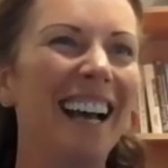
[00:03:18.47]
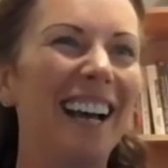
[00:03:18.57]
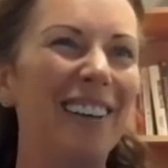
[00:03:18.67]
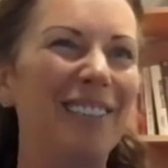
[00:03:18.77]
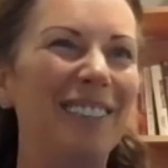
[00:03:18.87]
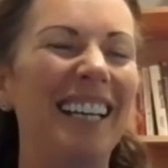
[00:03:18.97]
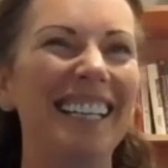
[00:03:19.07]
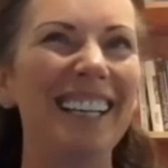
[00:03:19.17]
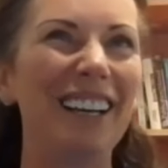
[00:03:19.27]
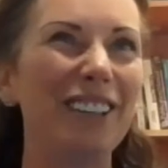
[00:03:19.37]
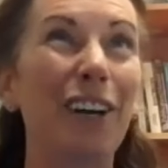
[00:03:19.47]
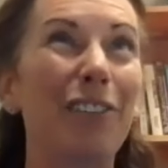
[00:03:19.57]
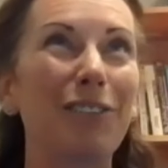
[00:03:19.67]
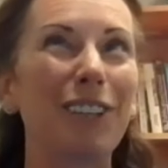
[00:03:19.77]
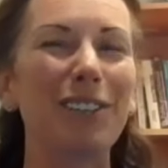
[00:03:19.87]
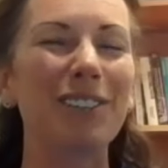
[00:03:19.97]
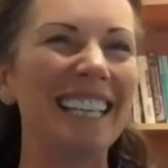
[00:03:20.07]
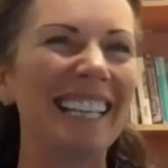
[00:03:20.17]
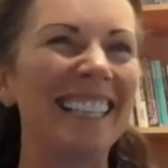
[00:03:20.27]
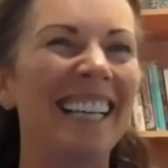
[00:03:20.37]
and
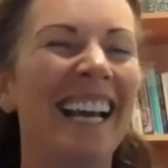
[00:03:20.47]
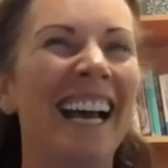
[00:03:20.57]
confusing.